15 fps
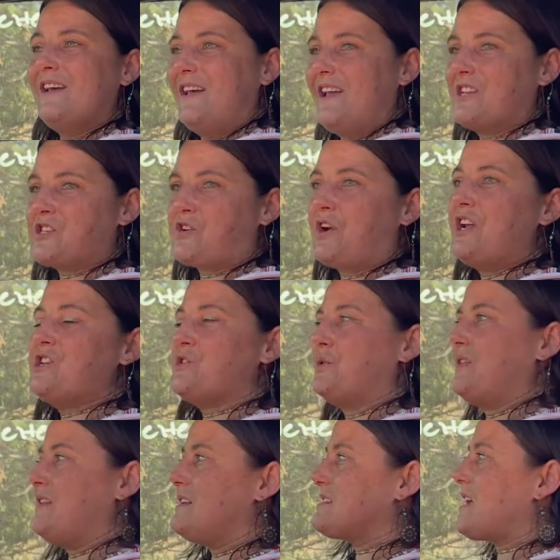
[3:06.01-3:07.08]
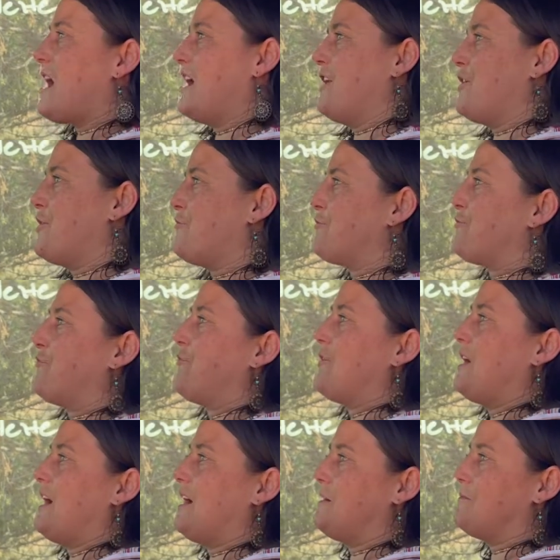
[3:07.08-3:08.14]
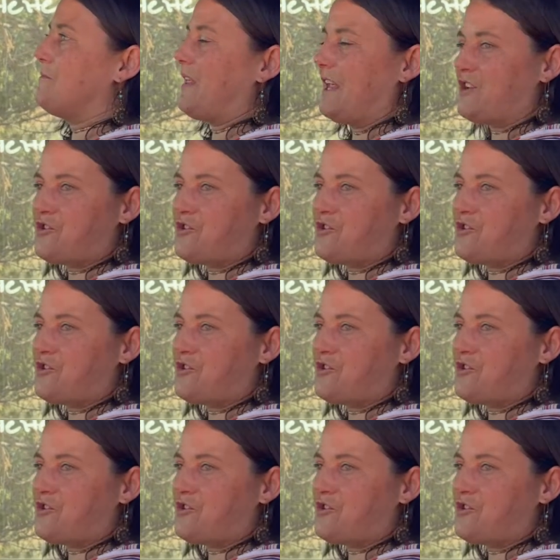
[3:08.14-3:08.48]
It's great doing these kind of like